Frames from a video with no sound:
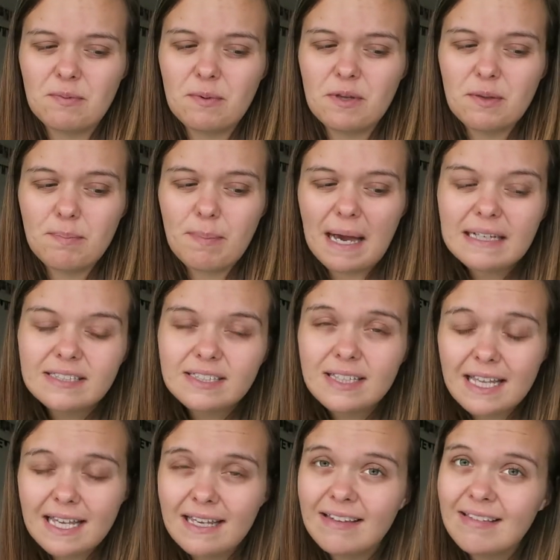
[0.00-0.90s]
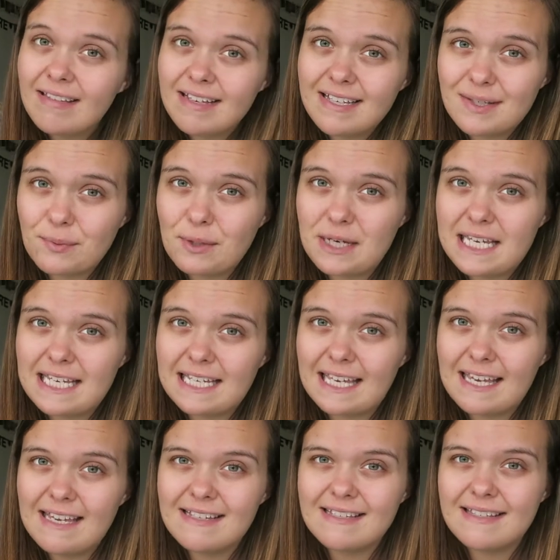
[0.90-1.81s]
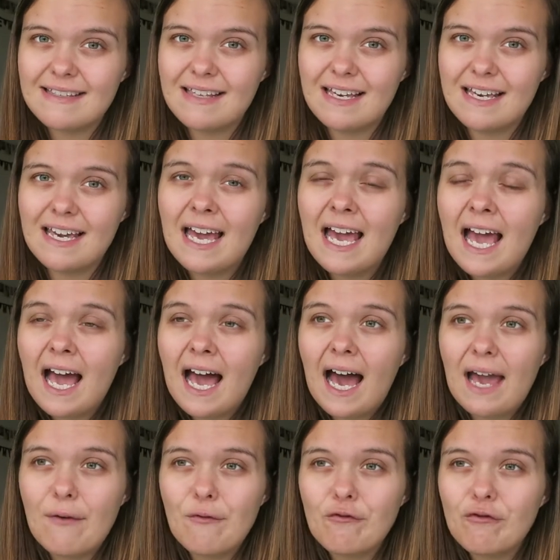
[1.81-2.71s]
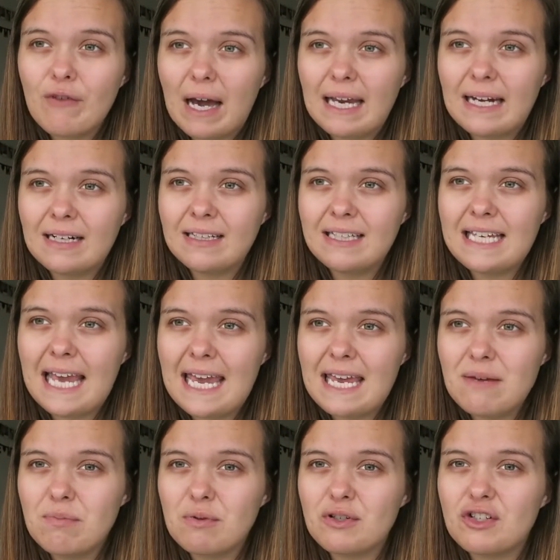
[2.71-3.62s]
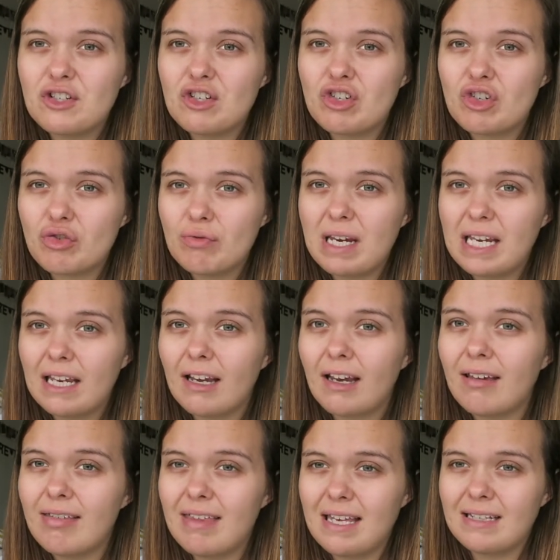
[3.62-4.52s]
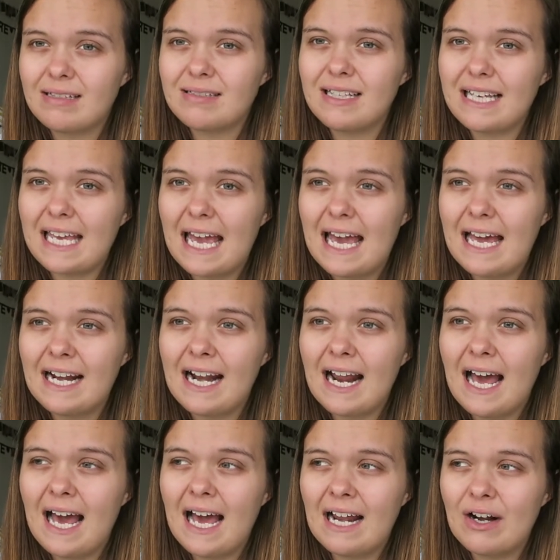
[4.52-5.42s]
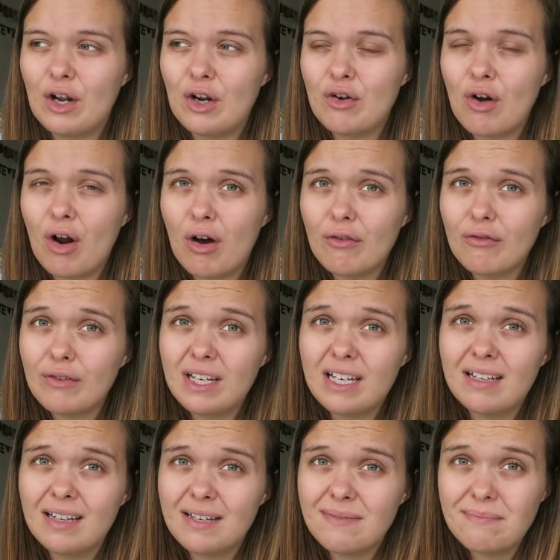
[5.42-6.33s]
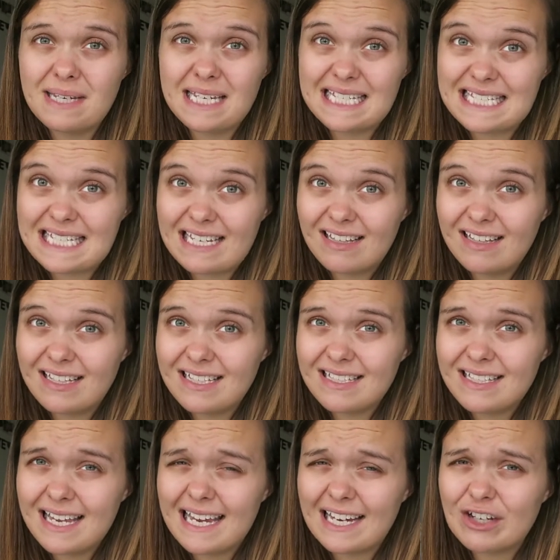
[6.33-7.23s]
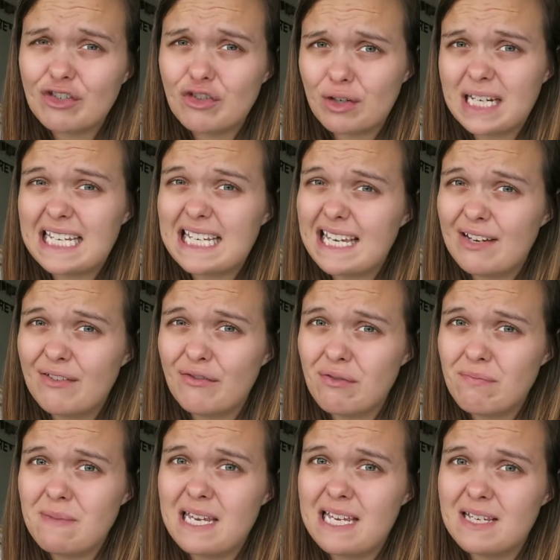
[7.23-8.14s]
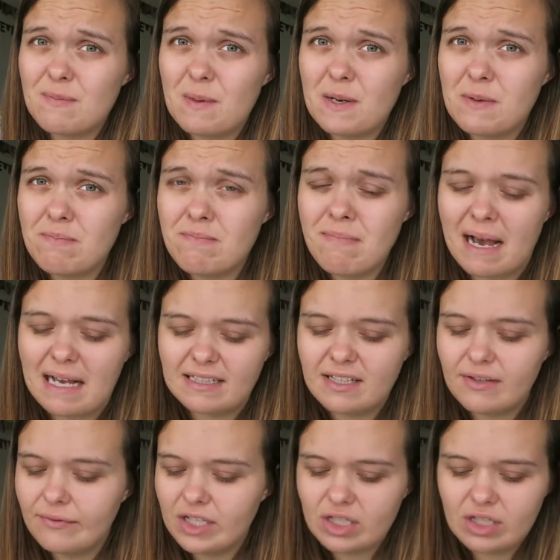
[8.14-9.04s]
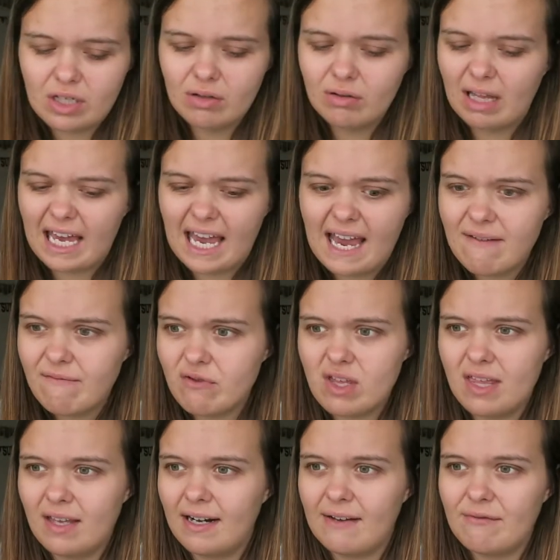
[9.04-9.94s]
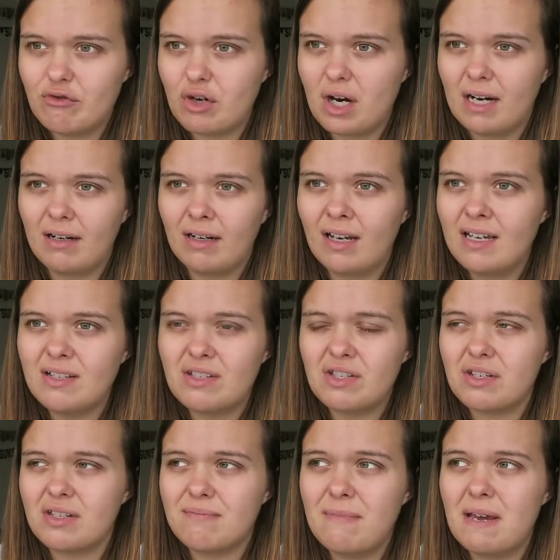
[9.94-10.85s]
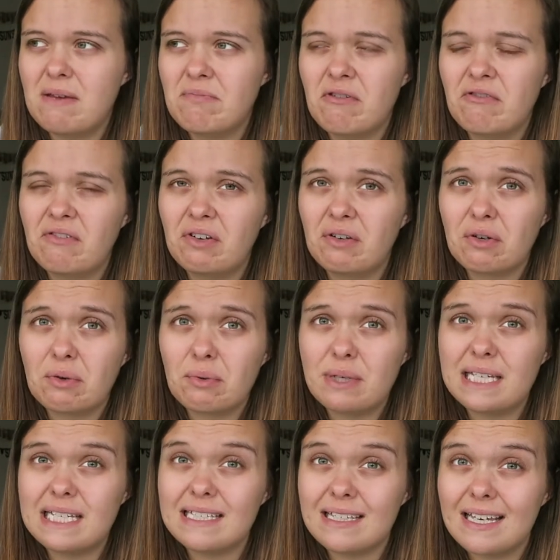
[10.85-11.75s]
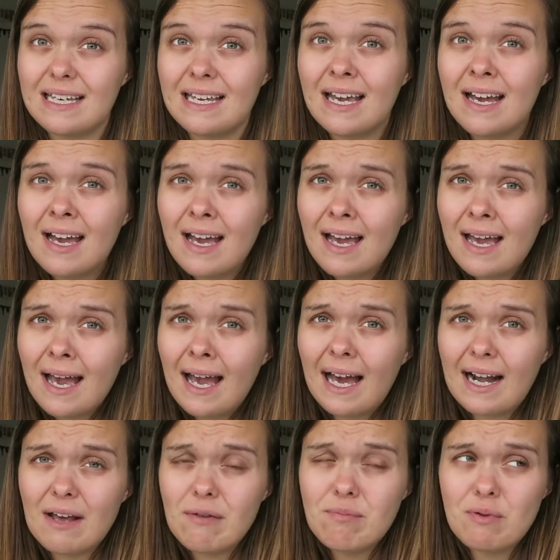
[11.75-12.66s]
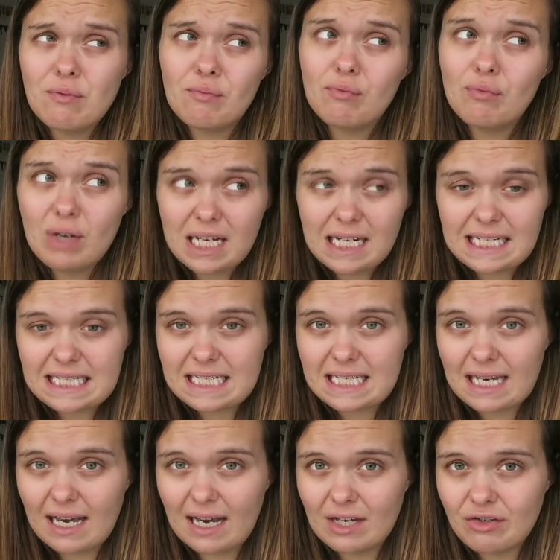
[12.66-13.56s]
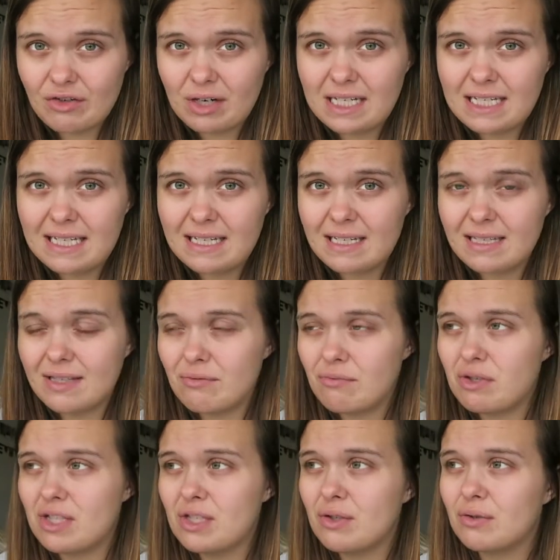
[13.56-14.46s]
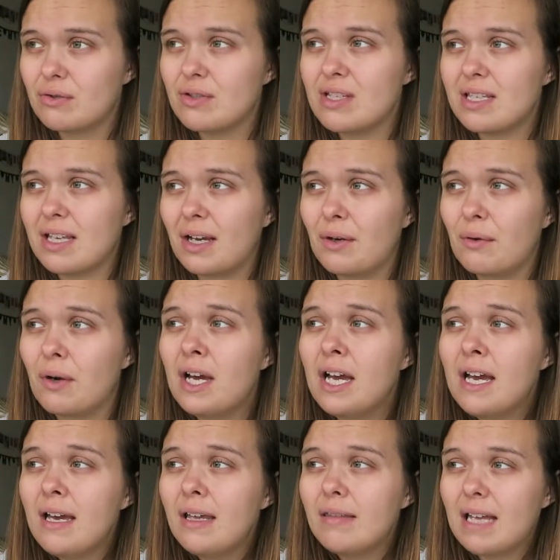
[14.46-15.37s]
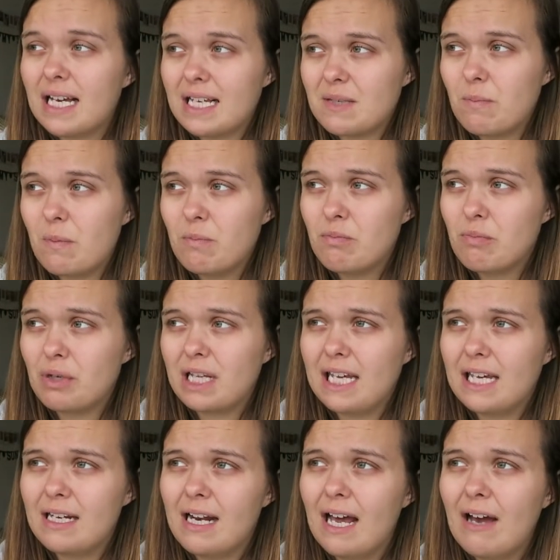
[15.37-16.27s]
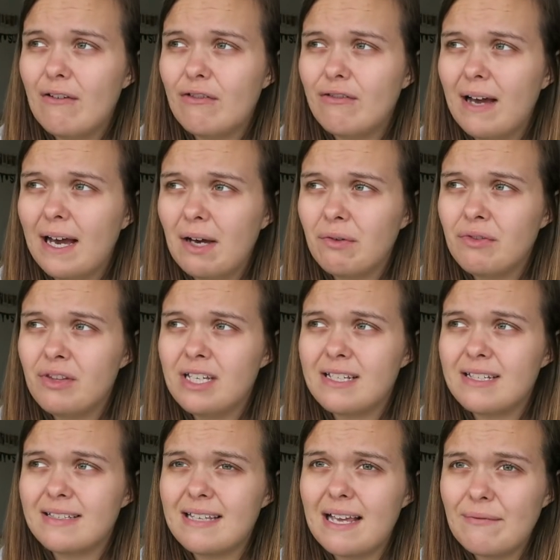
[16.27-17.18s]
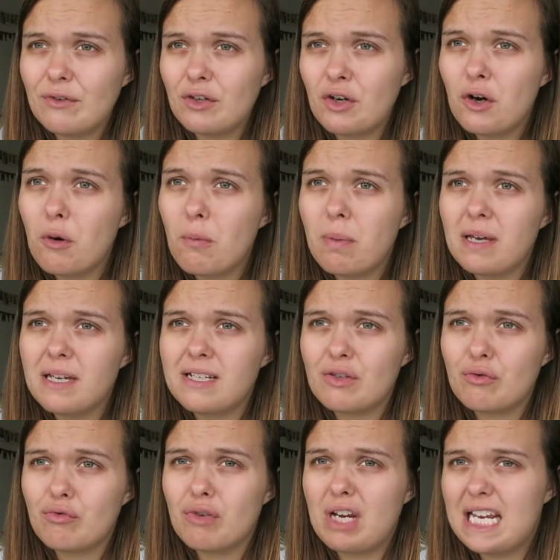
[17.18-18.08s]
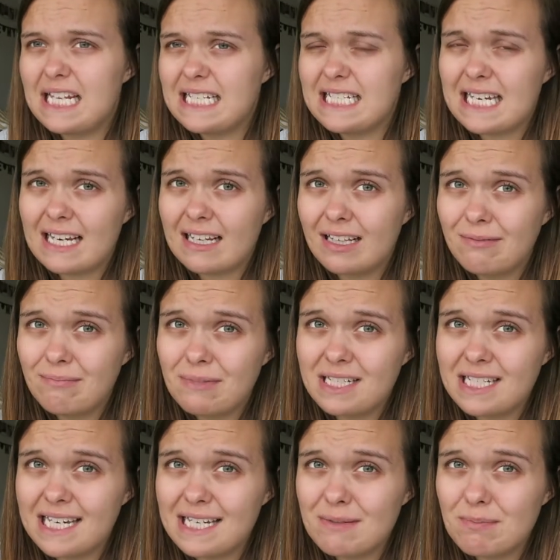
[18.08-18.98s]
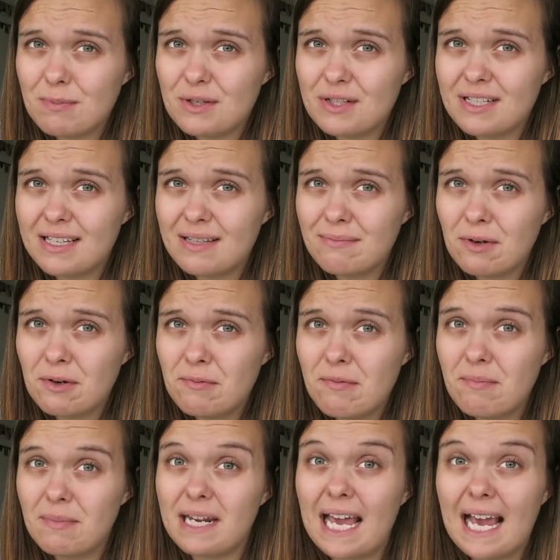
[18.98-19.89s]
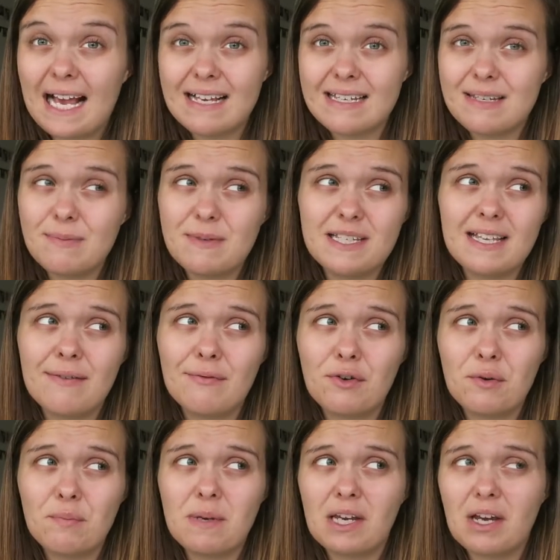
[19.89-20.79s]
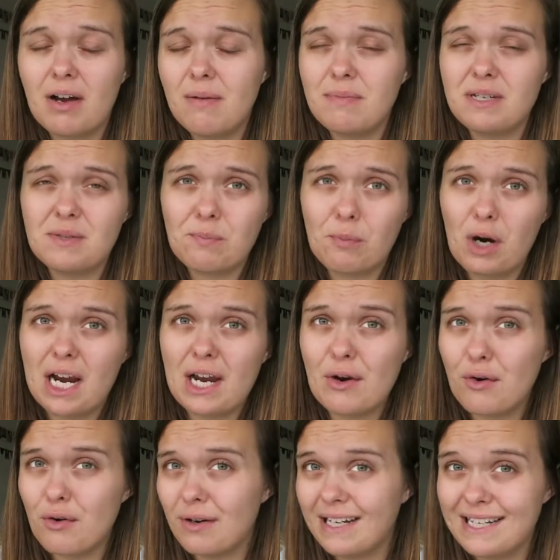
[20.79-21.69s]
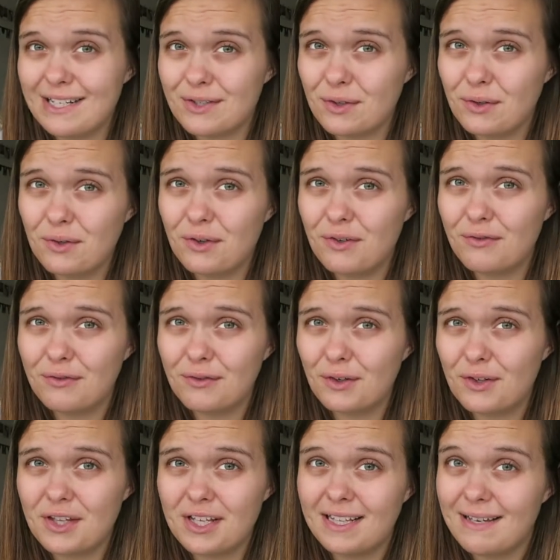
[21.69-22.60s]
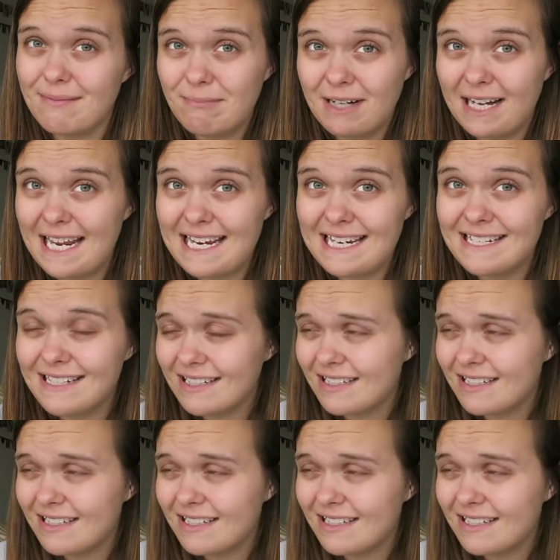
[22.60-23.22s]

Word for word: But the best thing this week is that I'm finally able to drink things again and not feel immediately sick. Drinking for me has been a massive issue. Like, everything I've drank has just made me feel queasy and I've been really dehydrated as a result, so that's been brilliant. I found that seven up is really tickling my taste buds at the moment, but it has to be seven up. It can't be Sprite or any sort of other lemonade.